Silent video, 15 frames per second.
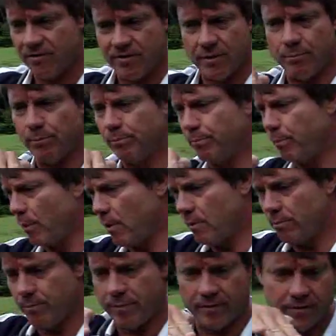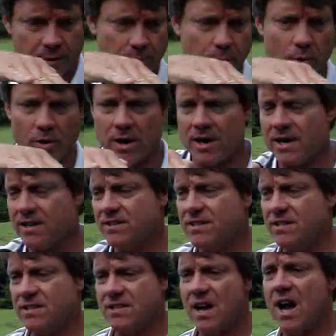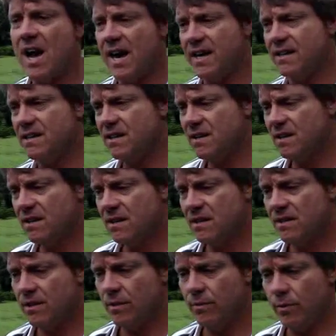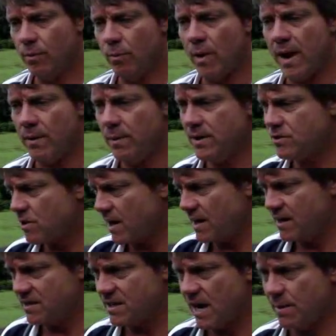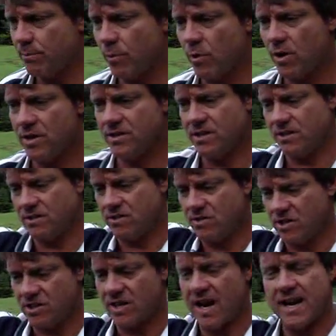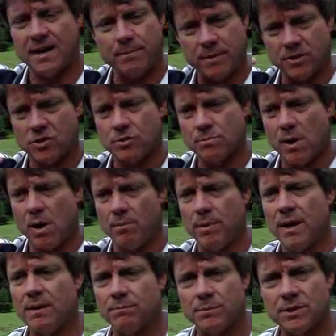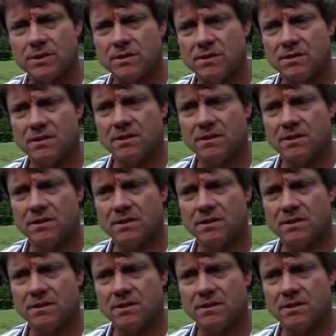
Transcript: If the board is designed, the way we try to design boards is design them in small bumps.